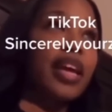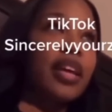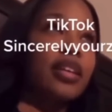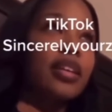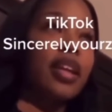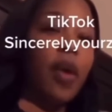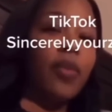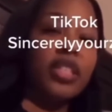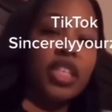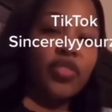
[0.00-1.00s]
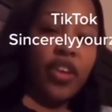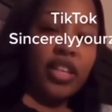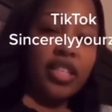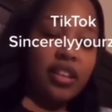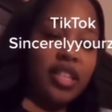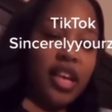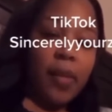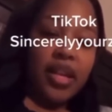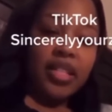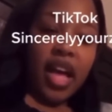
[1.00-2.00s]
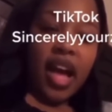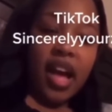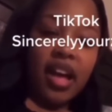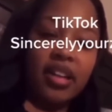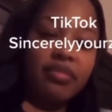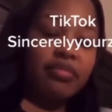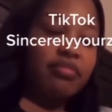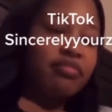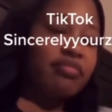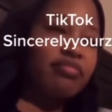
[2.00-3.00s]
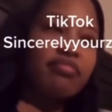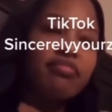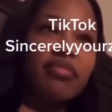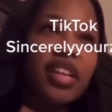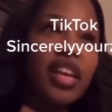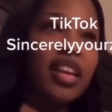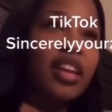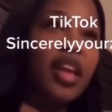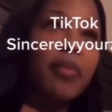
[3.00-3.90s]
I went to his friend's house. He come outside. Then he pulled a